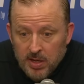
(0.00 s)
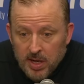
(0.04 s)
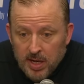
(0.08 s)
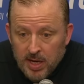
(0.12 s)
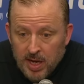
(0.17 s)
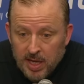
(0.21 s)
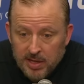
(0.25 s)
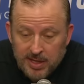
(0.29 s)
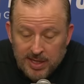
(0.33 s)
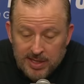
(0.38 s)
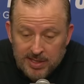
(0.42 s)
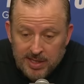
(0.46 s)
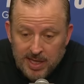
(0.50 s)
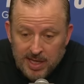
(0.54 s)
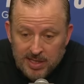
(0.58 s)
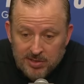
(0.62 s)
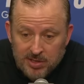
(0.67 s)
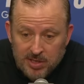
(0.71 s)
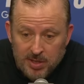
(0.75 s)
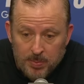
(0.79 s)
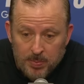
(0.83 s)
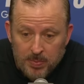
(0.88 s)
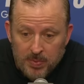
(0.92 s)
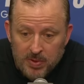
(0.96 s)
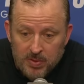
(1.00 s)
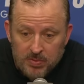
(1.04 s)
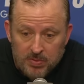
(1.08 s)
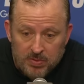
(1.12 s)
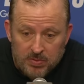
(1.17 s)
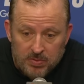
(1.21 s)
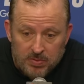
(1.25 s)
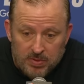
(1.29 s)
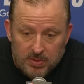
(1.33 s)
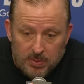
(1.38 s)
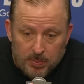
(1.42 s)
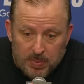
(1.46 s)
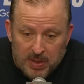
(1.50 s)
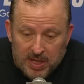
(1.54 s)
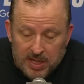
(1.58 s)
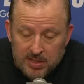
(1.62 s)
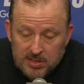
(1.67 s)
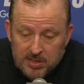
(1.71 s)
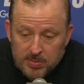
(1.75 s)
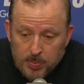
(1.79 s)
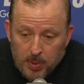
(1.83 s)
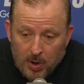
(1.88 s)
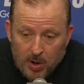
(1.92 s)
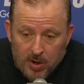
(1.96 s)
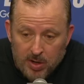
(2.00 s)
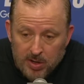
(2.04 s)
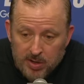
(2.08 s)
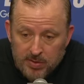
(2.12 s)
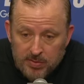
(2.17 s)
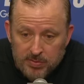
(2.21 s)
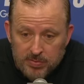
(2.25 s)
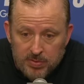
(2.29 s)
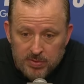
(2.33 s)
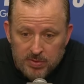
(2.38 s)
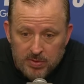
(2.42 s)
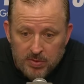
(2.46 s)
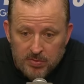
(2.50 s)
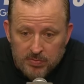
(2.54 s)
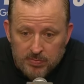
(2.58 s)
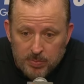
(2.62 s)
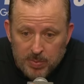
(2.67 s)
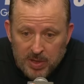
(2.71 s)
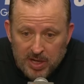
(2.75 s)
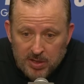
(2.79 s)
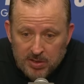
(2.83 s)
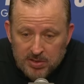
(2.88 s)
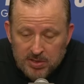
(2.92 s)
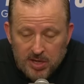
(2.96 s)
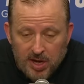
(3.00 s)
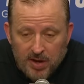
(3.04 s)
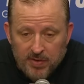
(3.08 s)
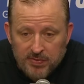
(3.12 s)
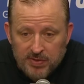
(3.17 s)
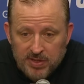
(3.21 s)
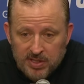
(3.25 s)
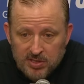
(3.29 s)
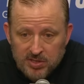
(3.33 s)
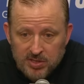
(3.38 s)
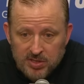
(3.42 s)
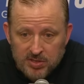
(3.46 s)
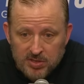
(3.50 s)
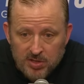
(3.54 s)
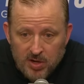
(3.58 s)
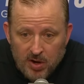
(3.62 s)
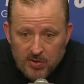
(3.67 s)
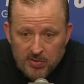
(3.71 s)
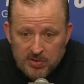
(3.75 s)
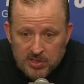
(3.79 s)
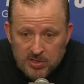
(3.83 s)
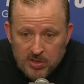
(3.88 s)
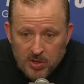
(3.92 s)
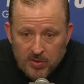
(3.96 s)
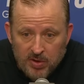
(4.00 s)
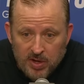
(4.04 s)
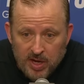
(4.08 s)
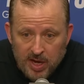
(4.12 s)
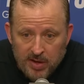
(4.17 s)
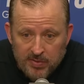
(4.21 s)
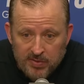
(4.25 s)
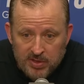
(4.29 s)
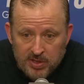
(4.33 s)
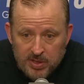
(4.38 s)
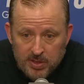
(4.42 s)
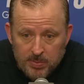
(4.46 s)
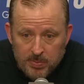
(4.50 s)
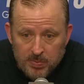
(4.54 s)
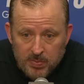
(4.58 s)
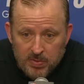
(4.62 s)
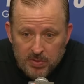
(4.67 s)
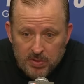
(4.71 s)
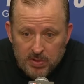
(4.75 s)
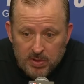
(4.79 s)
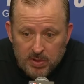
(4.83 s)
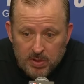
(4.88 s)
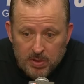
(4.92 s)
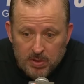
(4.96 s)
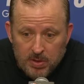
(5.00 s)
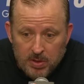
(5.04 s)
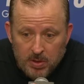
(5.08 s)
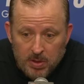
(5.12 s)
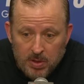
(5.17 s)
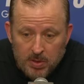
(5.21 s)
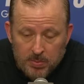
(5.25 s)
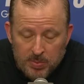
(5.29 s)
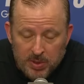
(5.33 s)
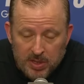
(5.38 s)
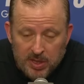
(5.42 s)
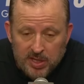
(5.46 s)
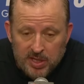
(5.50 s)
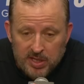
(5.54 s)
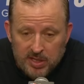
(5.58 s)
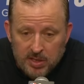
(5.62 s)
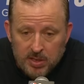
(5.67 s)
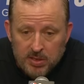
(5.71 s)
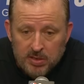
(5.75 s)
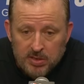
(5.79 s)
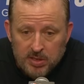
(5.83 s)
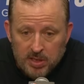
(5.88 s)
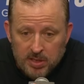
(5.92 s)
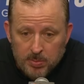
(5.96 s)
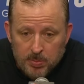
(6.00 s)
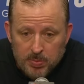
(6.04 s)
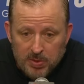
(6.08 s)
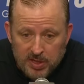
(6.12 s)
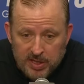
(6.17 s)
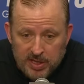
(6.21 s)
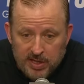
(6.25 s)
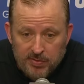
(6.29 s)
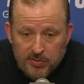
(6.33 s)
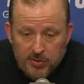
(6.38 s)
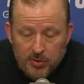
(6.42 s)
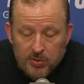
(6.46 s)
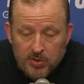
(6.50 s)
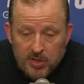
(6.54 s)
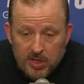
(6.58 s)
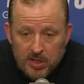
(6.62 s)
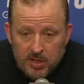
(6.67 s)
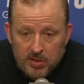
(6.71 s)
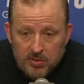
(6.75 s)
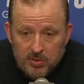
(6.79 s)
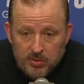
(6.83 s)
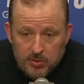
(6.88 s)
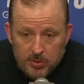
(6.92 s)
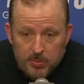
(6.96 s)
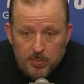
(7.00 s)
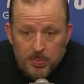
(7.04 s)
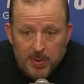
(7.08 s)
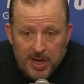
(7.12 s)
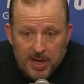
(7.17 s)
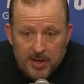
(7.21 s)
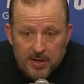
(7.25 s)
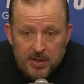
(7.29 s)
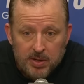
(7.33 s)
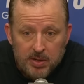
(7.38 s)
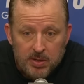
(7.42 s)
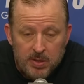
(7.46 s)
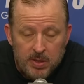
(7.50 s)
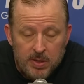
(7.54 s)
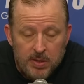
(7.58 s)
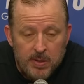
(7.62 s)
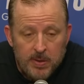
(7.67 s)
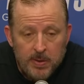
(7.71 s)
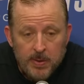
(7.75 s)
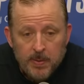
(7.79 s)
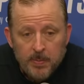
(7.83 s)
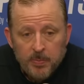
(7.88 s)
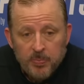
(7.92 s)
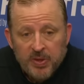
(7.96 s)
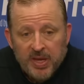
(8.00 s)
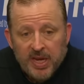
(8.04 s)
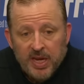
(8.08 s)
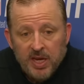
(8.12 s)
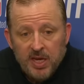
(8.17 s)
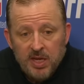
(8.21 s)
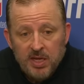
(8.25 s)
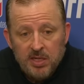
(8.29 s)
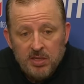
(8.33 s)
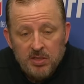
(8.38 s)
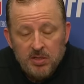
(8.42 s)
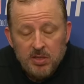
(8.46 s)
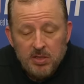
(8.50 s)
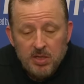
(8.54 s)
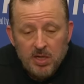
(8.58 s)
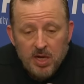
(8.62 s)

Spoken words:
I think that's the biggest part of mental toughness is always having the ability to believe you can do better. And